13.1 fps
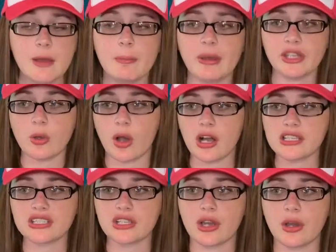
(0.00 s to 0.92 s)
but you
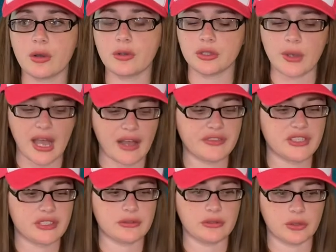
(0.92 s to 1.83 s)
also you have
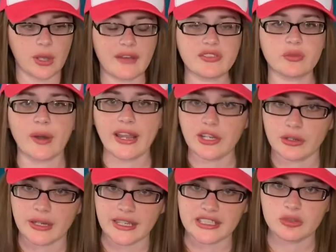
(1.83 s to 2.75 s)
to you have to write your
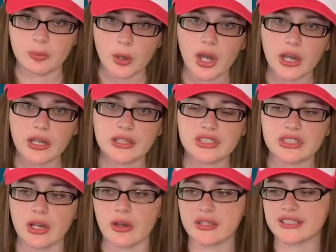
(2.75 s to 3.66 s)
next book
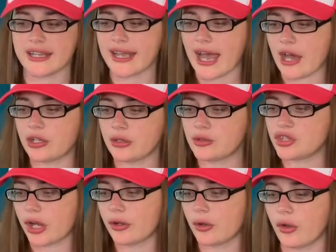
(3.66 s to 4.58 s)
so it's like how do you
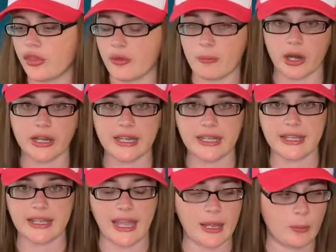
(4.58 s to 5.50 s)
juggle the marketing
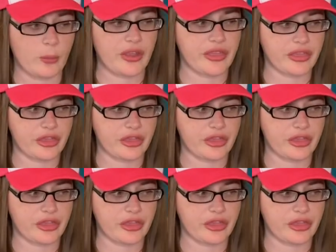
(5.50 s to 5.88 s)
game with